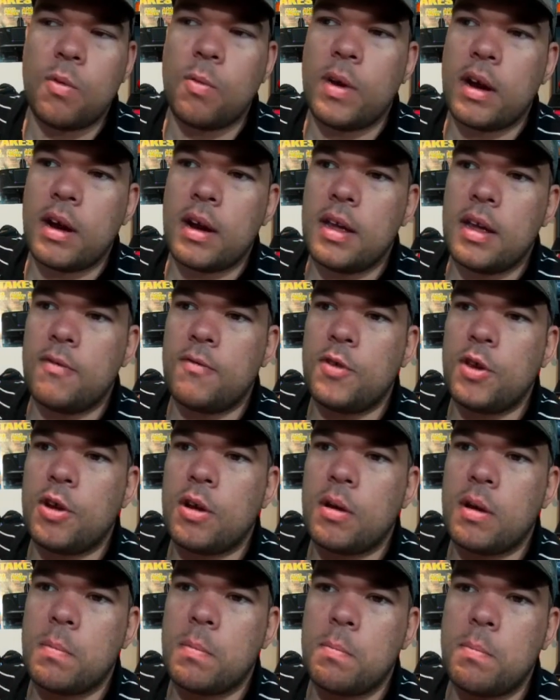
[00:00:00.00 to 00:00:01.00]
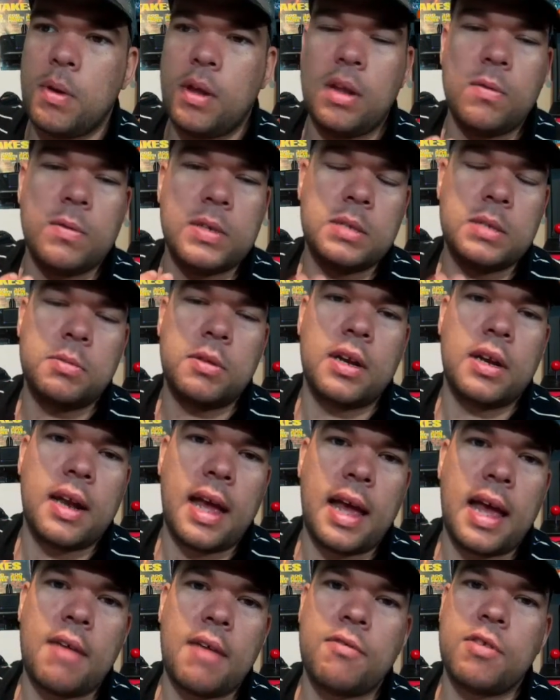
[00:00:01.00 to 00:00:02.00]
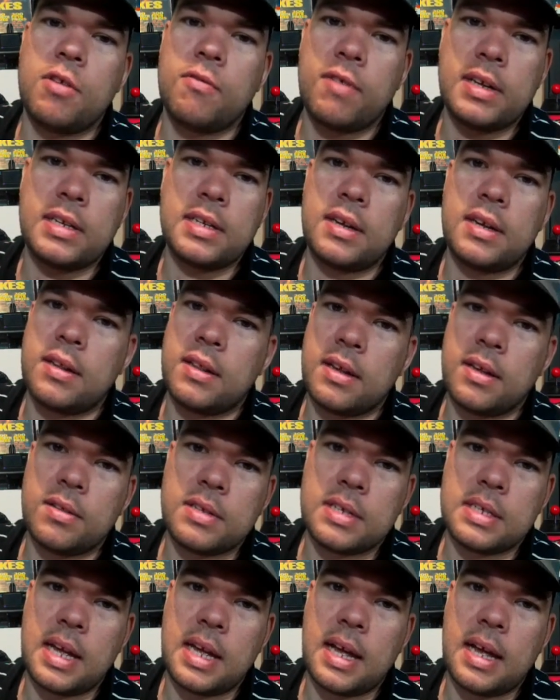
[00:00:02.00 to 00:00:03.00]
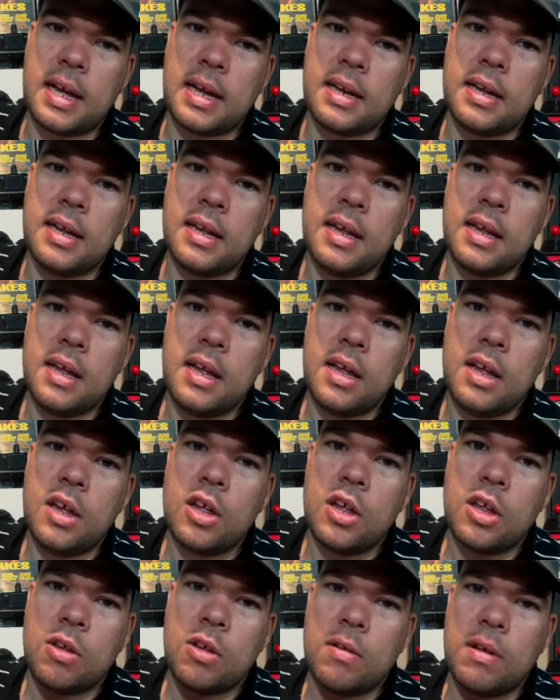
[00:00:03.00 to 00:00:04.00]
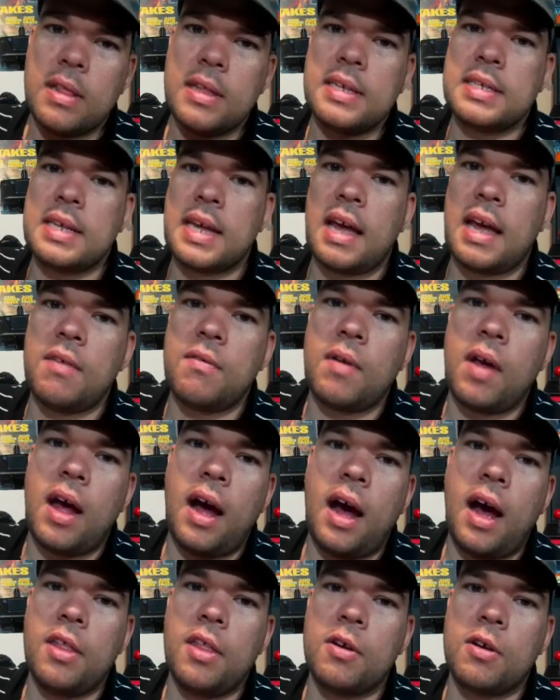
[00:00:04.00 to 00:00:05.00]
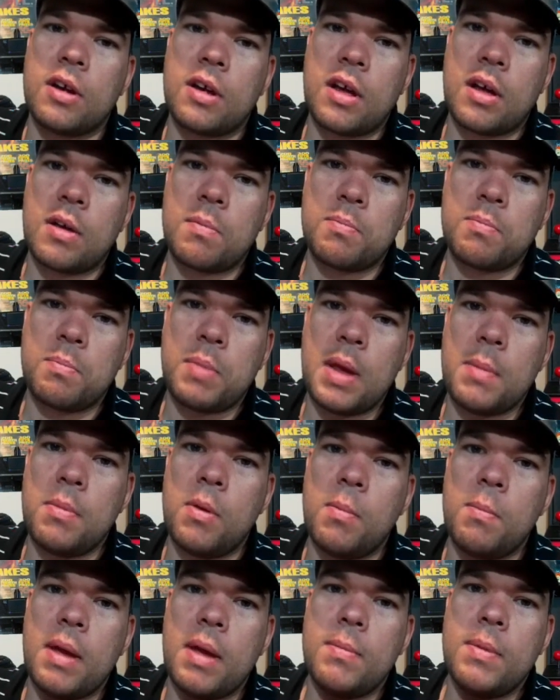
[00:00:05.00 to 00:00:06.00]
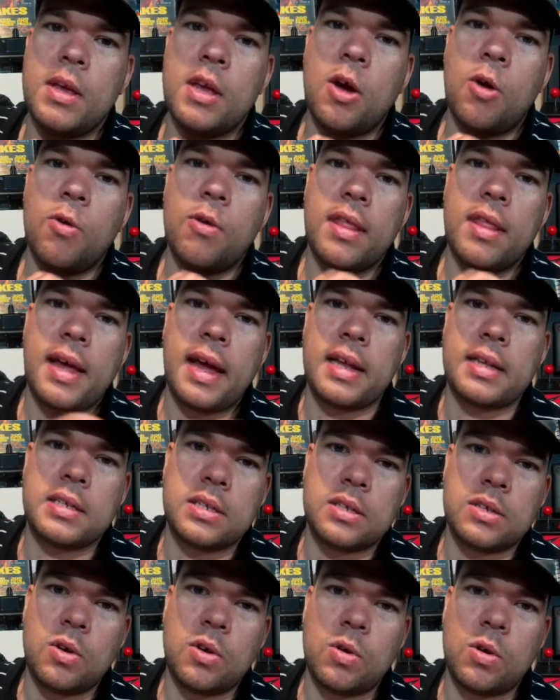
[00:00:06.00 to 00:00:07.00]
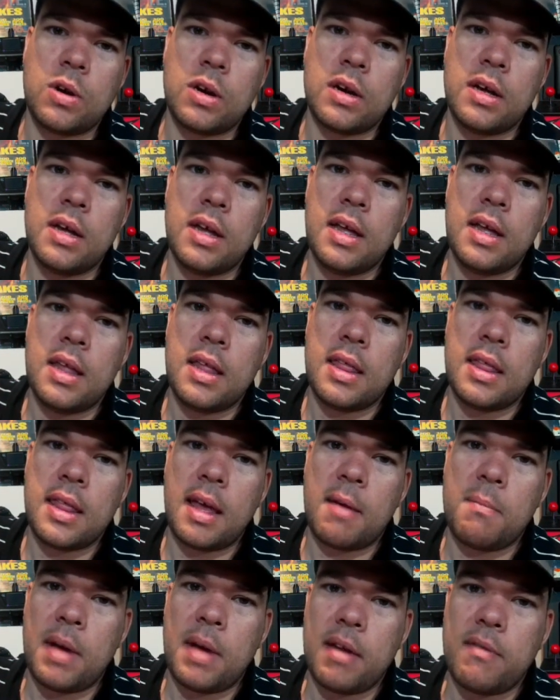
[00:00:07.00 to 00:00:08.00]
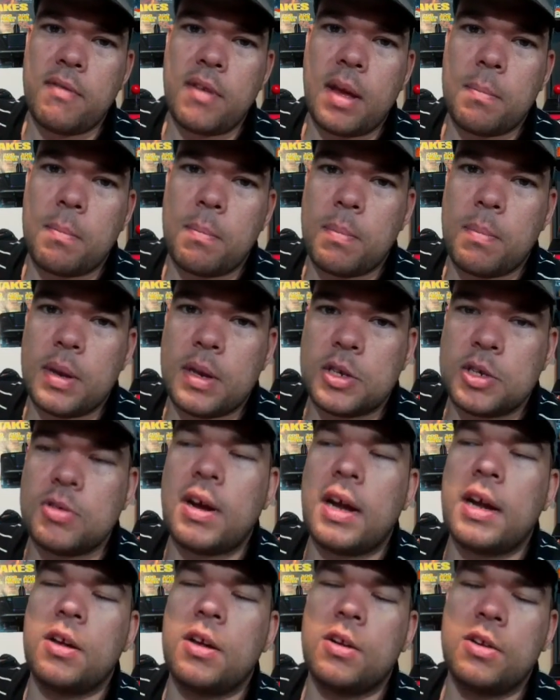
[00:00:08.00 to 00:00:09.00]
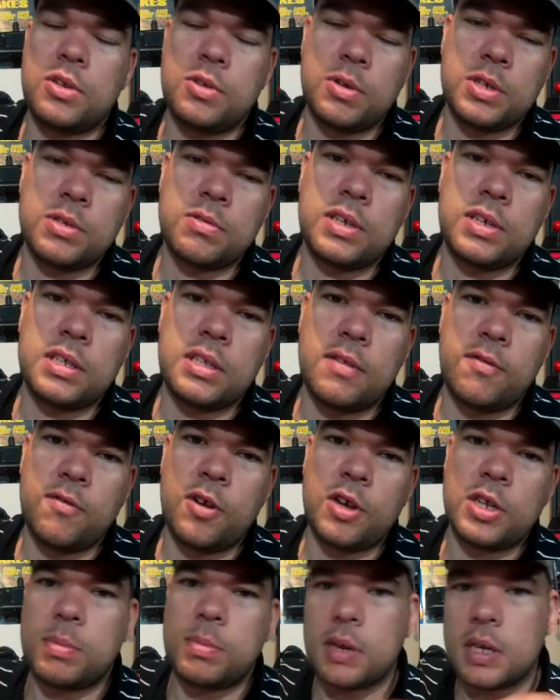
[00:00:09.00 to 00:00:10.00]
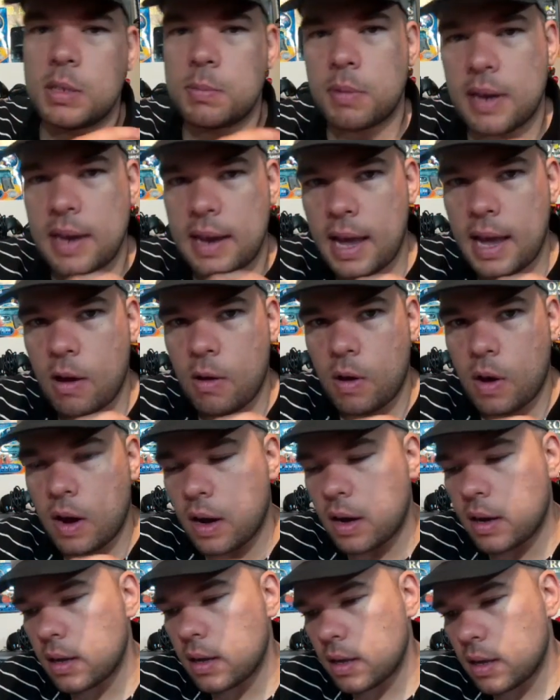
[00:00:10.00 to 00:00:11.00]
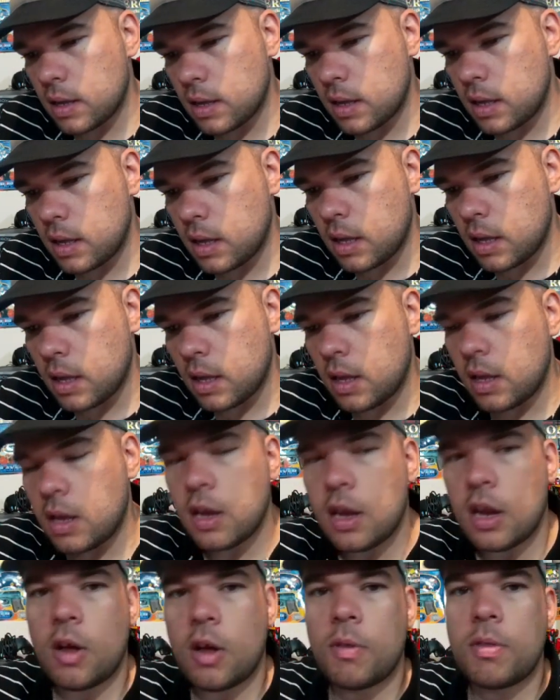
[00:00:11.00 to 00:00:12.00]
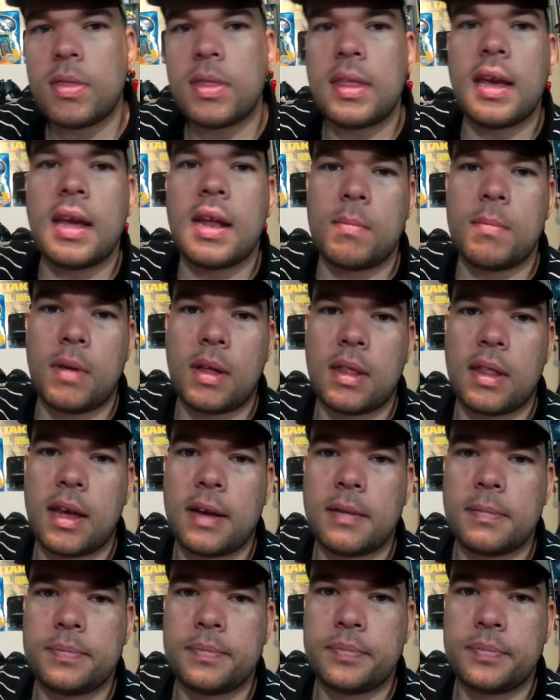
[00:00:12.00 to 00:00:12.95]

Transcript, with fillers: Where if your building was split in half and you rented out the other side, you at least have other people maybe going to that store that might have not been trying to go to Toys R Us in the first place, but now are, you know, thinking about that.